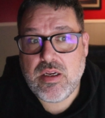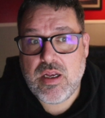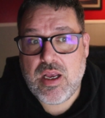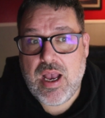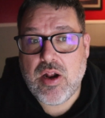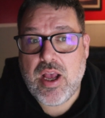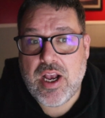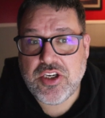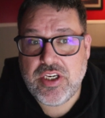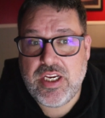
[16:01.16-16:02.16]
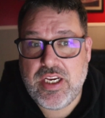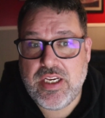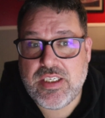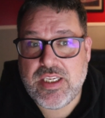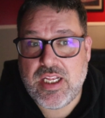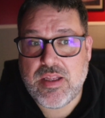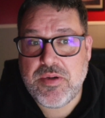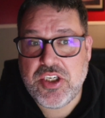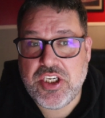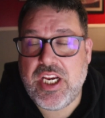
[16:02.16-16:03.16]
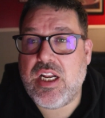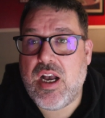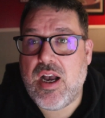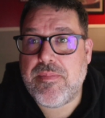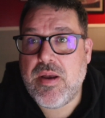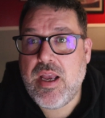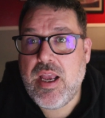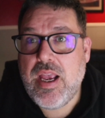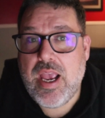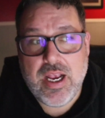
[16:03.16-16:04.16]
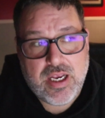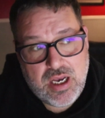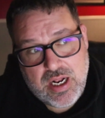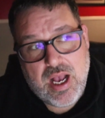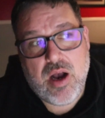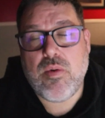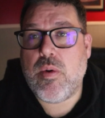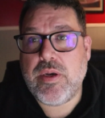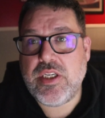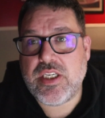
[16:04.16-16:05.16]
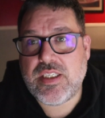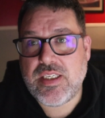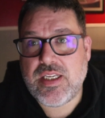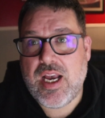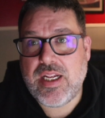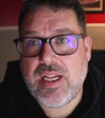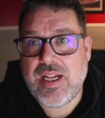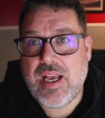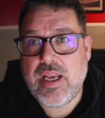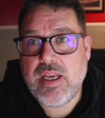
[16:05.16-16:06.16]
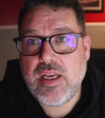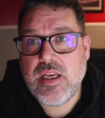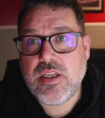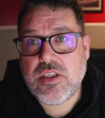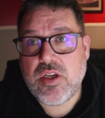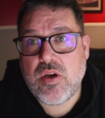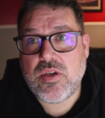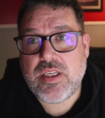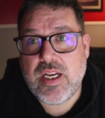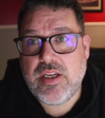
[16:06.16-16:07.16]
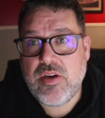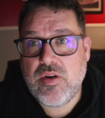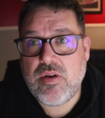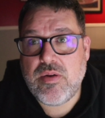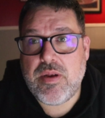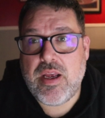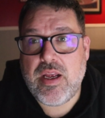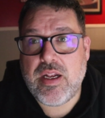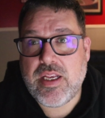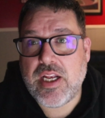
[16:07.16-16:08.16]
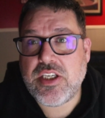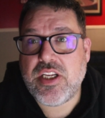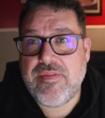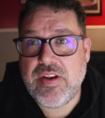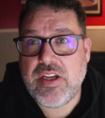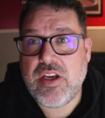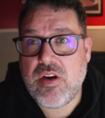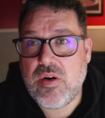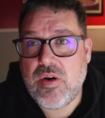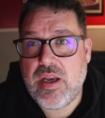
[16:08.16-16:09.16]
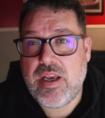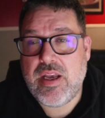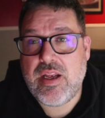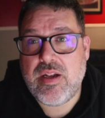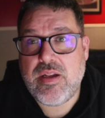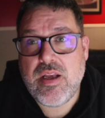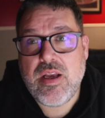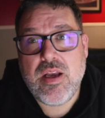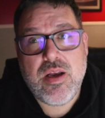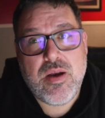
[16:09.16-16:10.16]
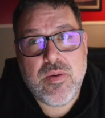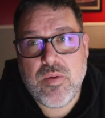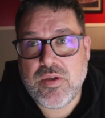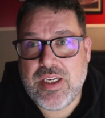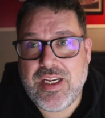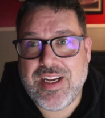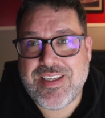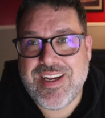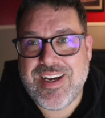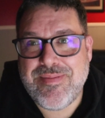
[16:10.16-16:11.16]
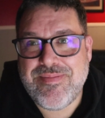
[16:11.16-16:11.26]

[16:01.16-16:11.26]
how to actually set the machine up and cut out what we just designed today. So stay tuned and catch that video, and we'll see you next time.